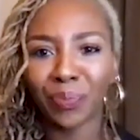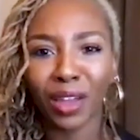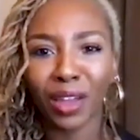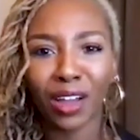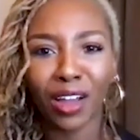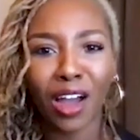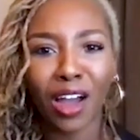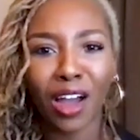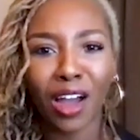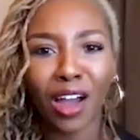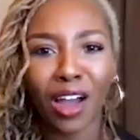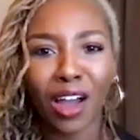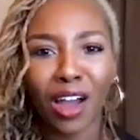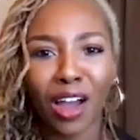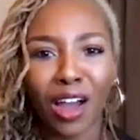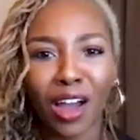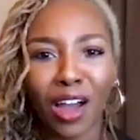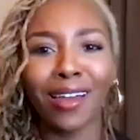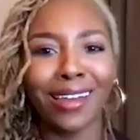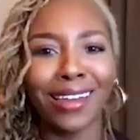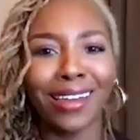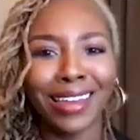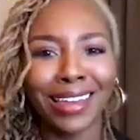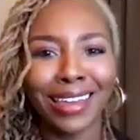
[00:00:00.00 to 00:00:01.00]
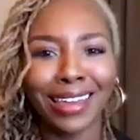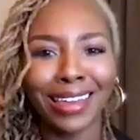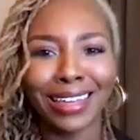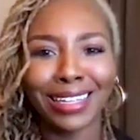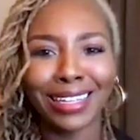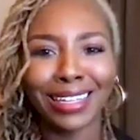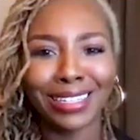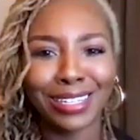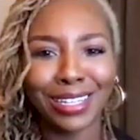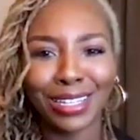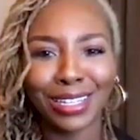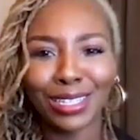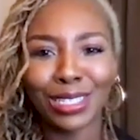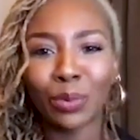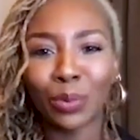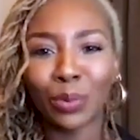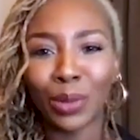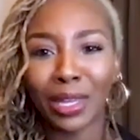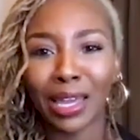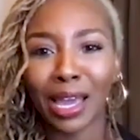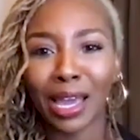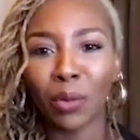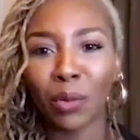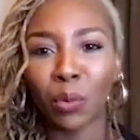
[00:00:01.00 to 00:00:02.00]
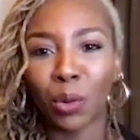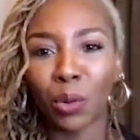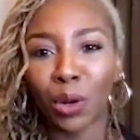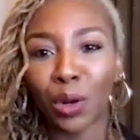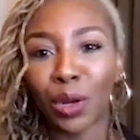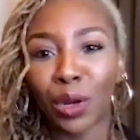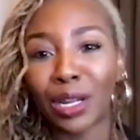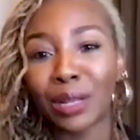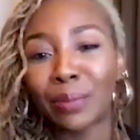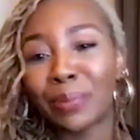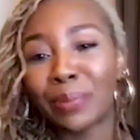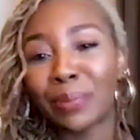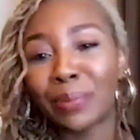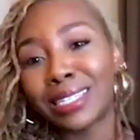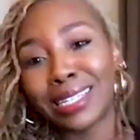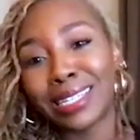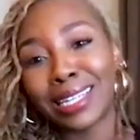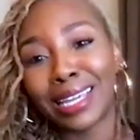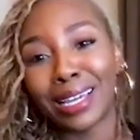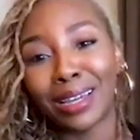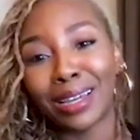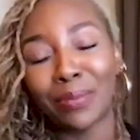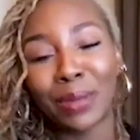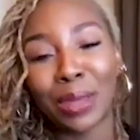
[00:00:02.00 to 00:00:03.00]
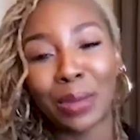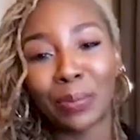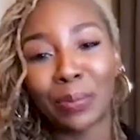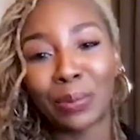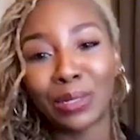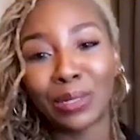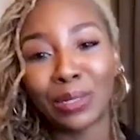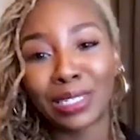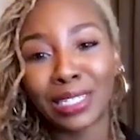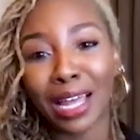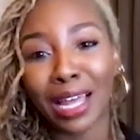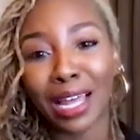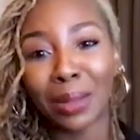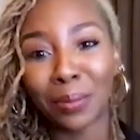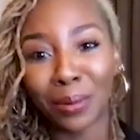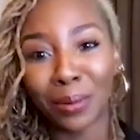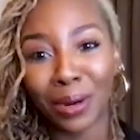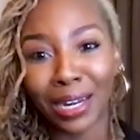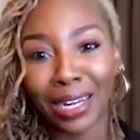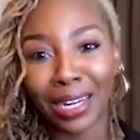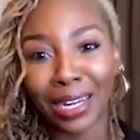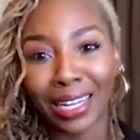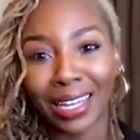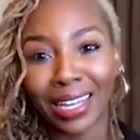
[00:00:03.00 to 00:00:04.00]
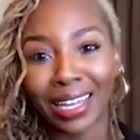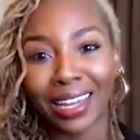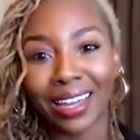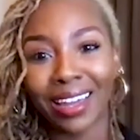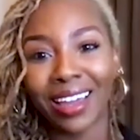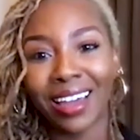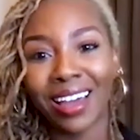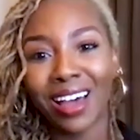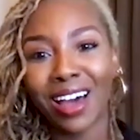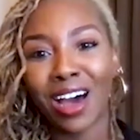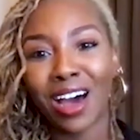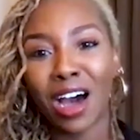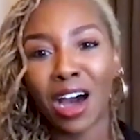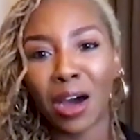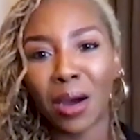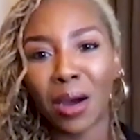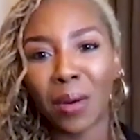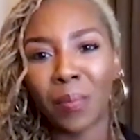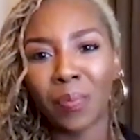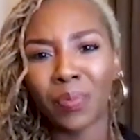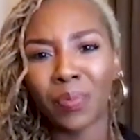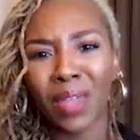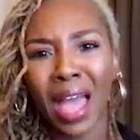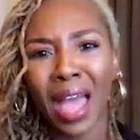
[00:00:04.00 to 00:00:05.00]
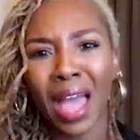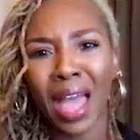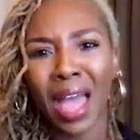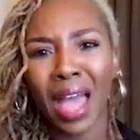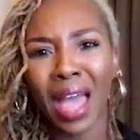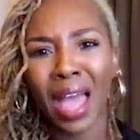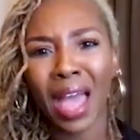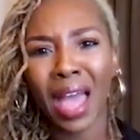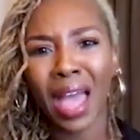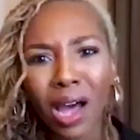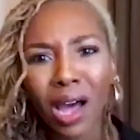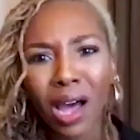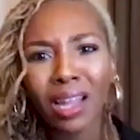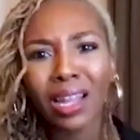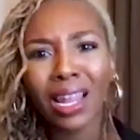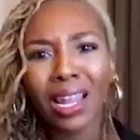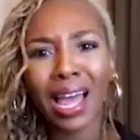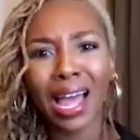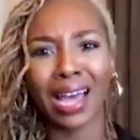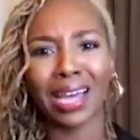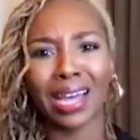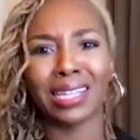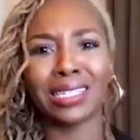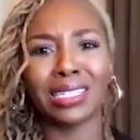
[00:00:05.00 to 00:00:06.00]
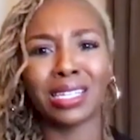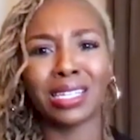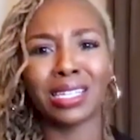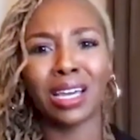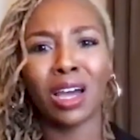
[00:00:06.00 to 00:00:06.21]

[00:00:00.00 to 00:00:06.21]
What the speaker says: Coming into this weekend, we're going to be seeing people celebrating as well as